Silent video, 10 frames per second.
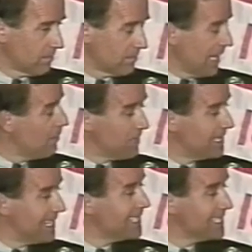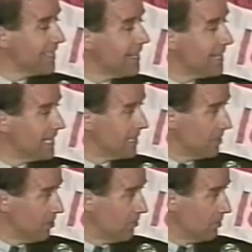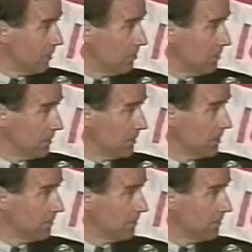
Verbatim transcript: I'll be dead and gone in all probability.